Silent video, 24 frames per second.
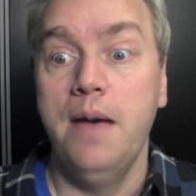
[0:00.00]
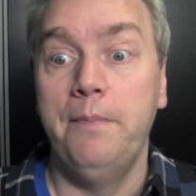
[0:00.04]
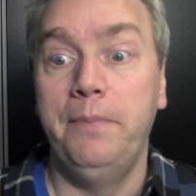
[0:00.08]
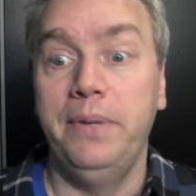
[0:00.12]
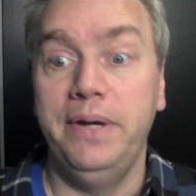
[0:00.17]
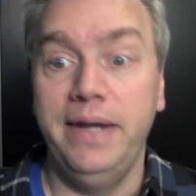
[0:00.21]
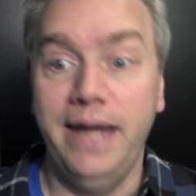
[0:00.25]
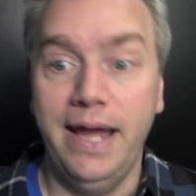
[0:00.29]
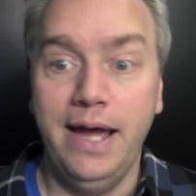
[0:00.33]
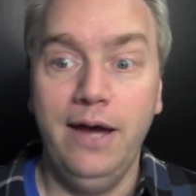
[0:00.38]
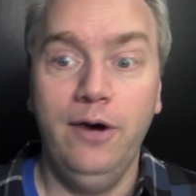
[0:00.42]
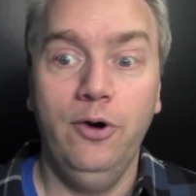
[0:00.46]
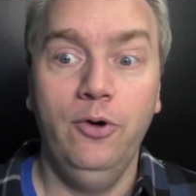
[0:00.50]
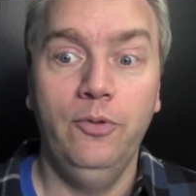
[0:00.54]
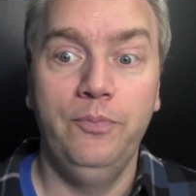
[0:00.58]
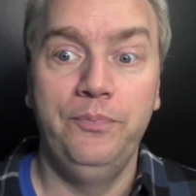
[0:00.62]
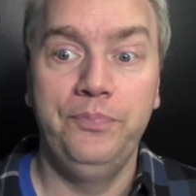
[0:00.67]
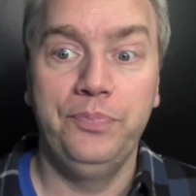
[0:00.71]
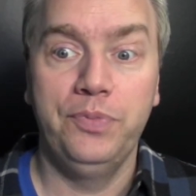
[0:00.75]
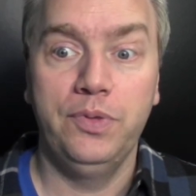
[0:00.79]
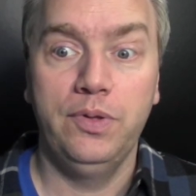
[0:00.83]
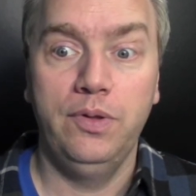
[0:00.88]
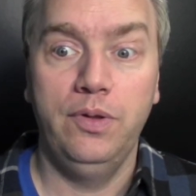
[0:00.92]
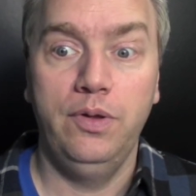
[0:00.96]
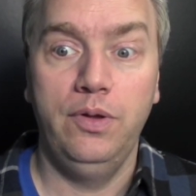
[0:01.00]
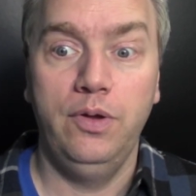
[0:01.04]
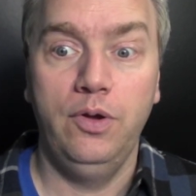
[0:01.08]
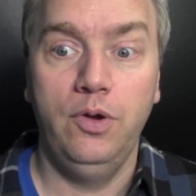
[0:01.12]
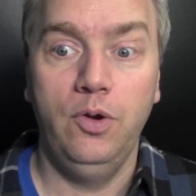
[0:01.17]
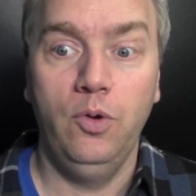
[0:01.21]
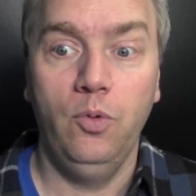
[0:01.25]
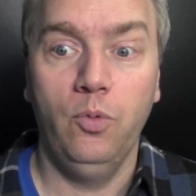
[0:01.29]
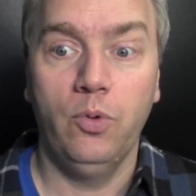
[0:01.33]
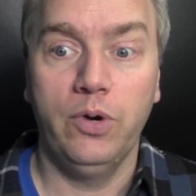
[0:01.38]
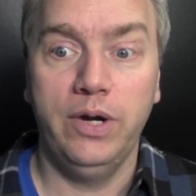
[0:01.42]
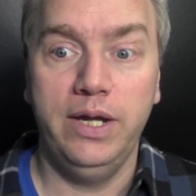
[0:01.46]
But now
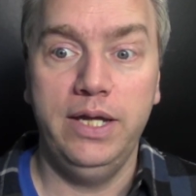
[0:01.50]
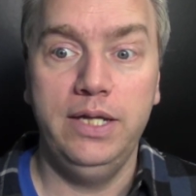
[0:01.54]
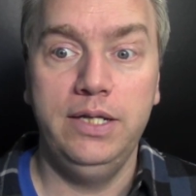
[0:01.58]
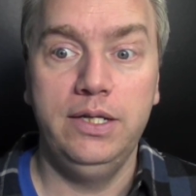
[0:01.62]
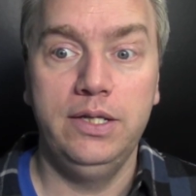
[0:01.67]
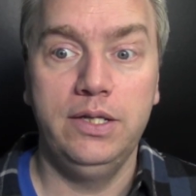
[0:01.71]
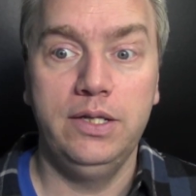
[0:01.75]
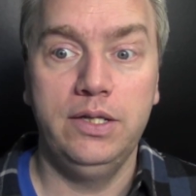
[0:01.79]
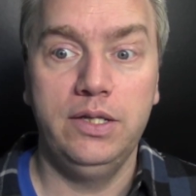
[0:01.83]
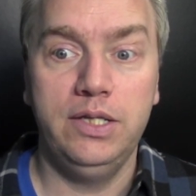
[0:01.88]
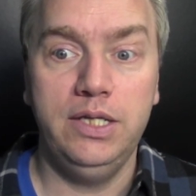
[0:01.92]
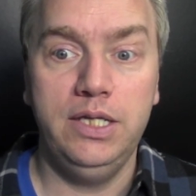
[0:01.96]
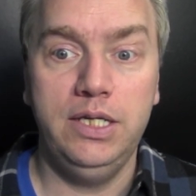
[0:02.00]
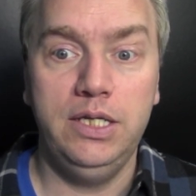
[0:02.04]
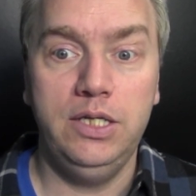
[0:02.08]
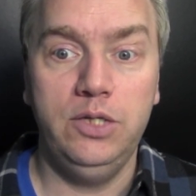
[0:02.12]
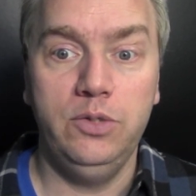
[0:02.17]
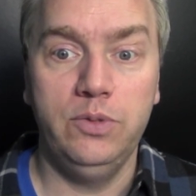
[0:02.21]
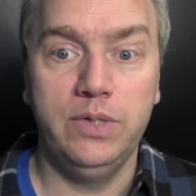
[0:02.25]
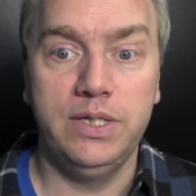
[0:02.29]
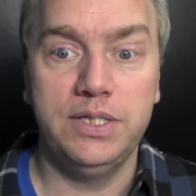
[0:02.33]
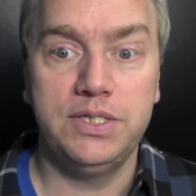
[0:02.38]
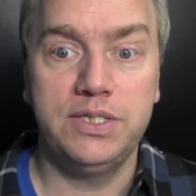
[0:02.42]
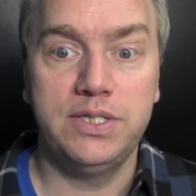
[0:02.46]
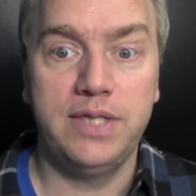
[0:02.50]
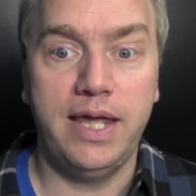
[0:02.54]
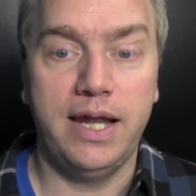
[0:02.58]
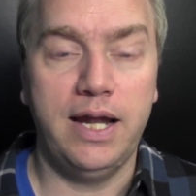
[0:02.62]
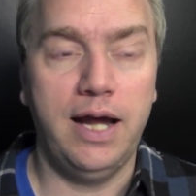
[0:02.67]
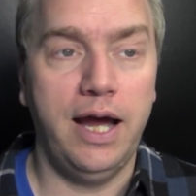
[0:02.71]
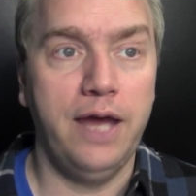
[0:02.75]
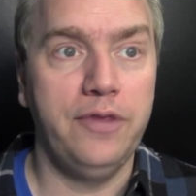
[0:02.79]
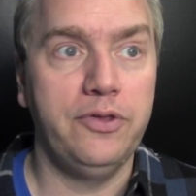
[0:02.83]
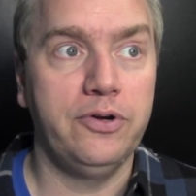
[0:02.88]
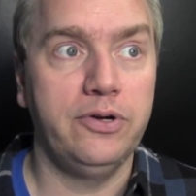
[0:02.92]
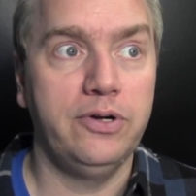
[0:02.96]
we're in the units that
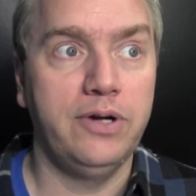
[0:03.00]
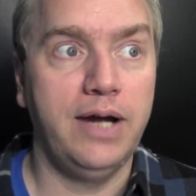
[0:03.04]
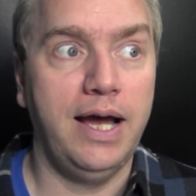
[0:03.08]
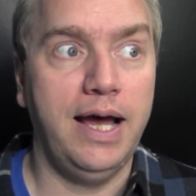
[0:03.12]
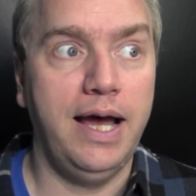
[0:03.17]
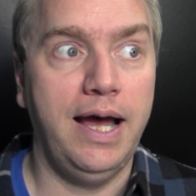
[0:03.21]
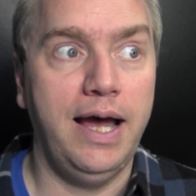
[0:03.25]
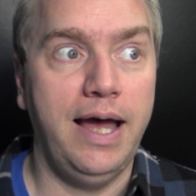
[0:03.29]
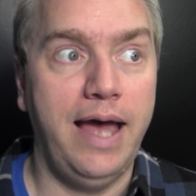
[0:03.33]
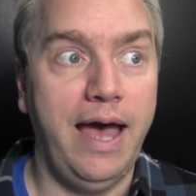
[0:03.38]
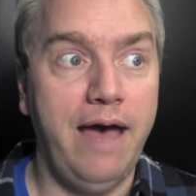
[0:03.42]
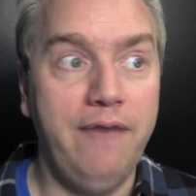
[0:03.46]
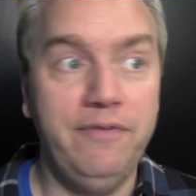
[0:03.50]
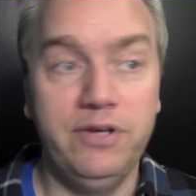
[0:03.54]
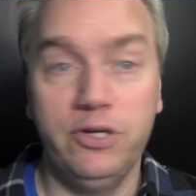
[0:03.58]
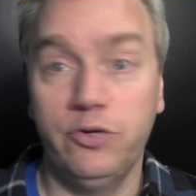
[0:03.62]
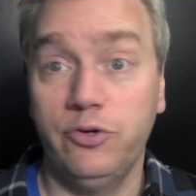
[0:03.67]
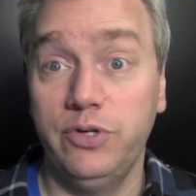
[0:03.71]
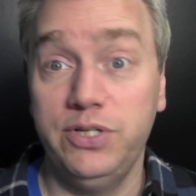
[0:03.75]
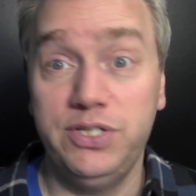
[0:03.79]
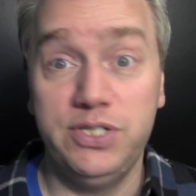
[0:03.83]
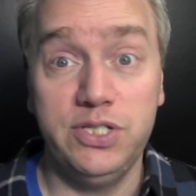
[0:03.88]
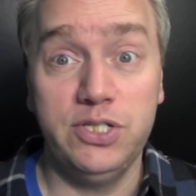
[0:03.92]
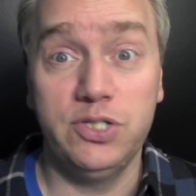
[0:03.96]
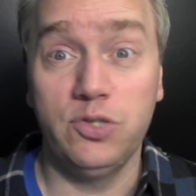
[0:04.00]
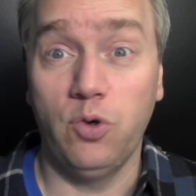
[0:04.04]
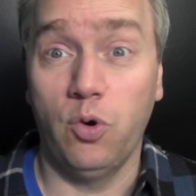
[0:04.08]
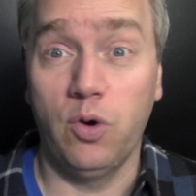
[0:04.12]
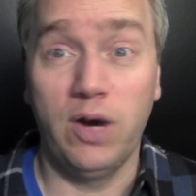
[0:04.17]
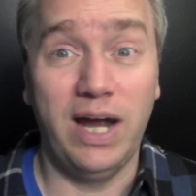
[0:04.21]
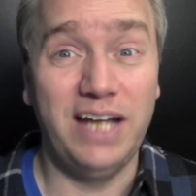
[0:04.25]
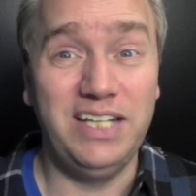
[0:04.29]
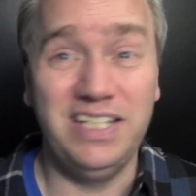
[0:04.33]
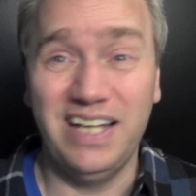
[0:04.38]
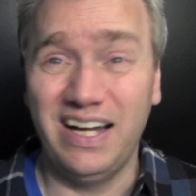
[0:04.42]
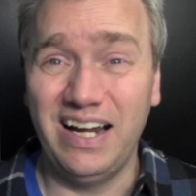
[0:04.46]
either have increases,
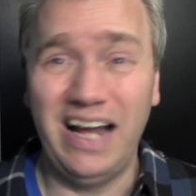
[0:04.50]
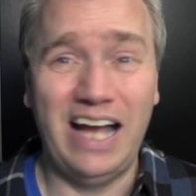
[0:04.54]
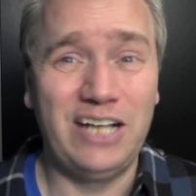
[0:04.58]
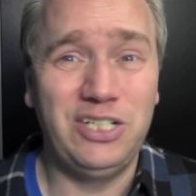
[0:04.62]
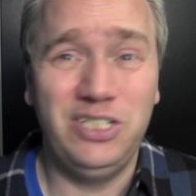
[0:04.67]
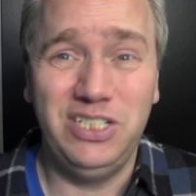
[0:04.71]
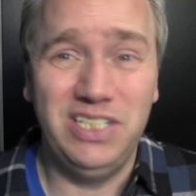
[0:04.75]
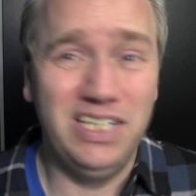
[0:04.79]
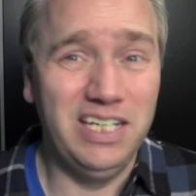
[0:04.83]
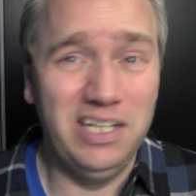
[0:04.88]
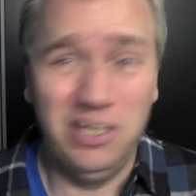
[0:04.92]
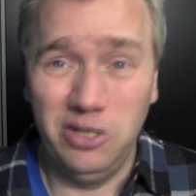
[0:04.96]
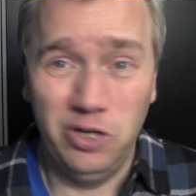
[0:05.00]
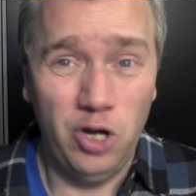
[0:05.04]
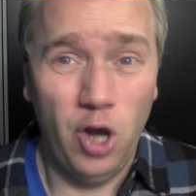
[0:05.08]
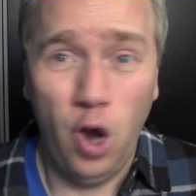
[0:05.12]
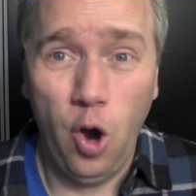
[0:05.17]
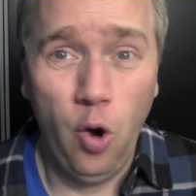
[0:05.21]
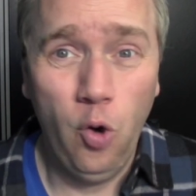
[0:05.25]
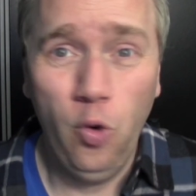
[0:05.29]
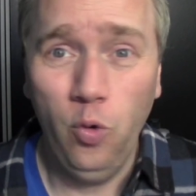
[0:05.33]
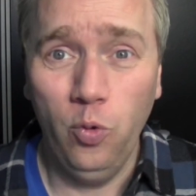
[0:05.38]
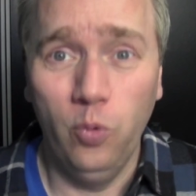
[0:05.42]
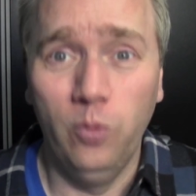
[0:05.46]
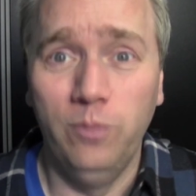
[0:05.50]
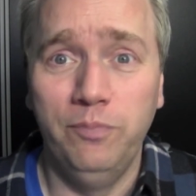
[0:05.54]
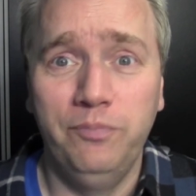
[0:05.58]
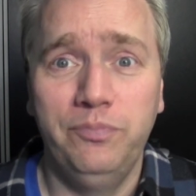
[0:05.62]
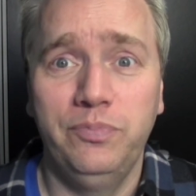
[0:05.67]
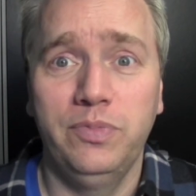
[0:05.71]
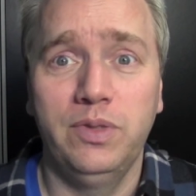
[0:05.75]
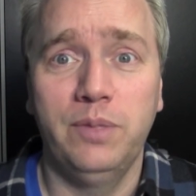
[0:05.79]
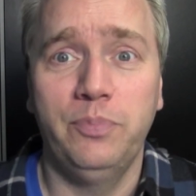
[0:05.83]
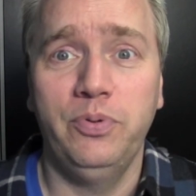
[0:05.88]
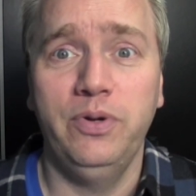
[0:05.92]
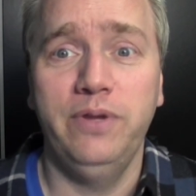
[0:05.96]
or I actually didn't know
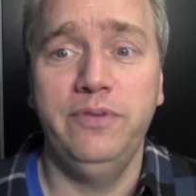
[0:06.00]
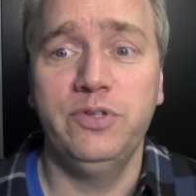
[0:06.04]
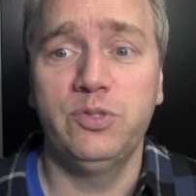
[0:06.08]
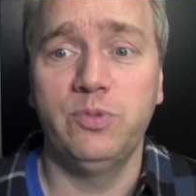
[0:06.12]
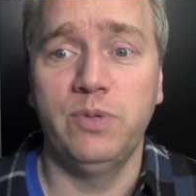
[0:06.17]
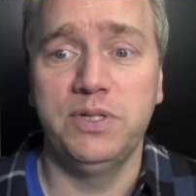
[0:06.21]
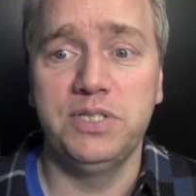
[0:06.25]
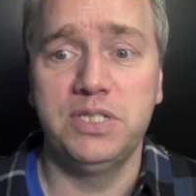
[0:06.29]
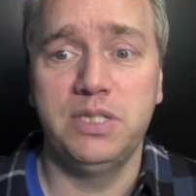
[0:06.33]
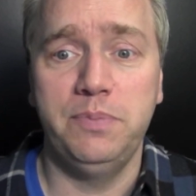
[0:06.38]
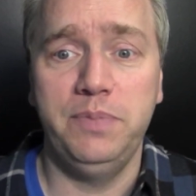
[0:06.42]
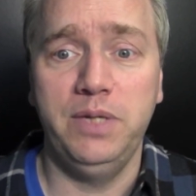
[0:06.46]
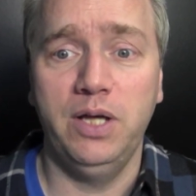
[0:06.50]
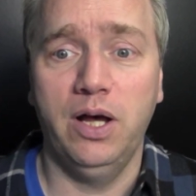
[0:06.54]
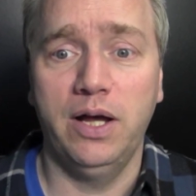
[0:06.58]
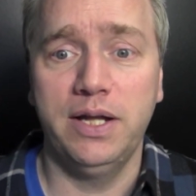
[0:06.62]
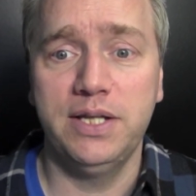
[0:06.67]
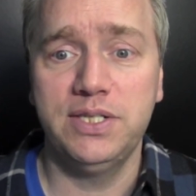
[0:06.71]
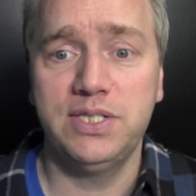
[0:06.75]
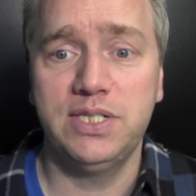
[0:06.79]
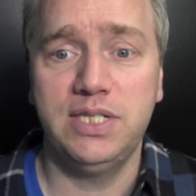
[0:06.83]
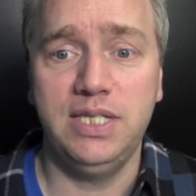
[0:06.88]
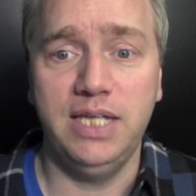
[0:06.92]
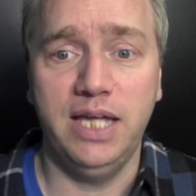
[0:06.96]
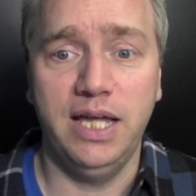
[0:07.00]
the previous ones, to be honest.